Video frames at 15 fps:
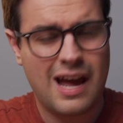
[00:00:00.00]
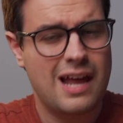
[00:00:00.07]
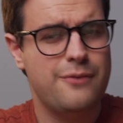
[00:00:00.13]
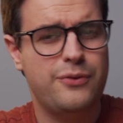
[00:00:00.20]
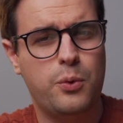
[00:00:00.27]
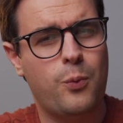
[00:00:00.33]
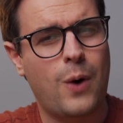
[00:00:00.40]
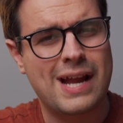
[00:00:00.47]
kind
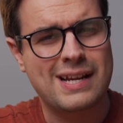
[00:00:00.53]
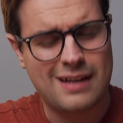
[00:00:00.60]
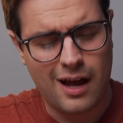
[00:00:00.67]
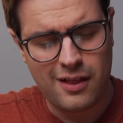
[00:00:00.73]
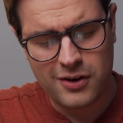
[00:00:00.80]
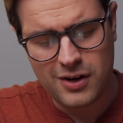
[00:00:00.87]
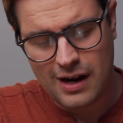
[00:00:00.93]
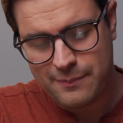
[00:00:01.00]
of a white
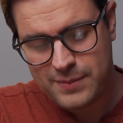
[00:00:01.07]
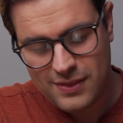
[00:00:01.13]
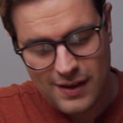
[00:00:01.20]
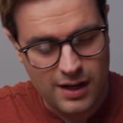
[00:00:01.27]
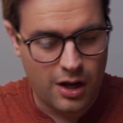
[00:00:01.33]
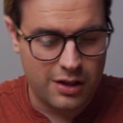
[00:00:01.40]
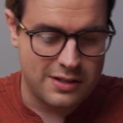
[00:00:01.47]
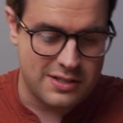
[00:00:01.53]
color. I mean, they
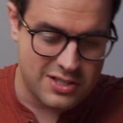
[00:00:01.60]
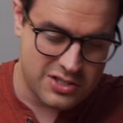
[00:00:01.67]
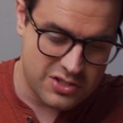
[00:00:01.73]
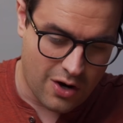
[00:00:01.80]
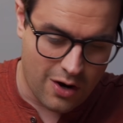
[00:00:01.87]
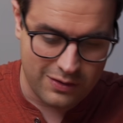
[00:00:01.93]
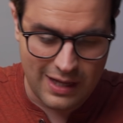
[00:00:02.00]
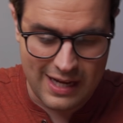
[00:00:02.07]
call it
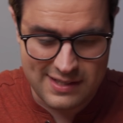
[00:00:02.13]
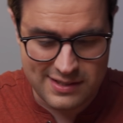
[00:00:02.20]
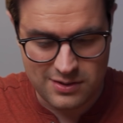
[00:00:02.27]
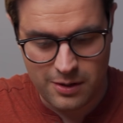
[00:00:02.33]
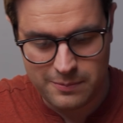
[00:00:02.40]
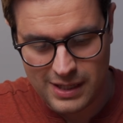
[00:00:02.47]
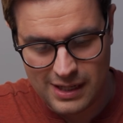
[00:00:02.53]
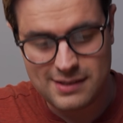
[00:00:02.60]
Starlight,
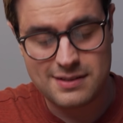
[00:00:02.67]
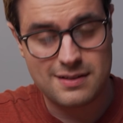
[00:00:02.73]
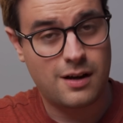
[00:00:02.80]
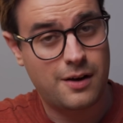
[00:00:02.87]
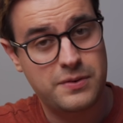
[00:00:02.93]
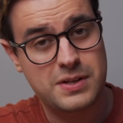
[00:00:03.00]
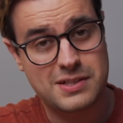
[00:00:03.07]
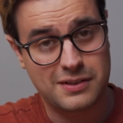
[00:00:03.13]
so I mean, it's
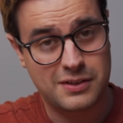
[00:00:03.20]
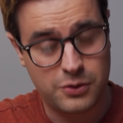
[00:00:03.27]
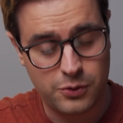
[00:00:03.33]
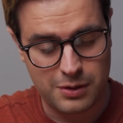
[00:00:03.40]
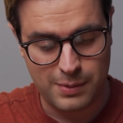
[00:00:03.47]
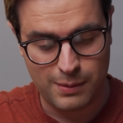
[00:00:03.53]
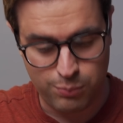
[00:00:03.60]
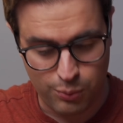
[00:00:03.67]
obviously going
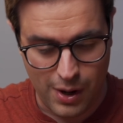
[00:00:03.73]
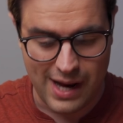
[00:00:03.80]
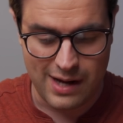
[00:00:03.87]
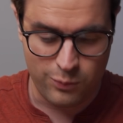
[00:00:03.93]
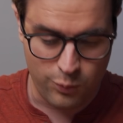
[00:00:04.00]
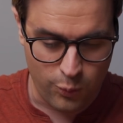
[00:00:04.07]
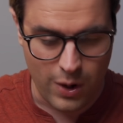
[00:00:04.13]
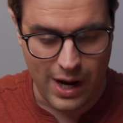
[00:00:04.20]
to be
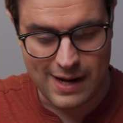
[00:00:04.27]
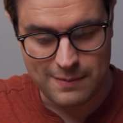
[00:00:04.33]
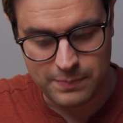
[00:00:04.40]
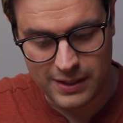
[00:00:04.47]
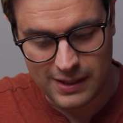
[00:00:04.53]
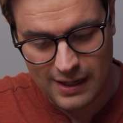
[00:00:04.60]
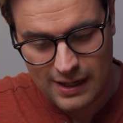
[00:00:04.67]
bright and white, but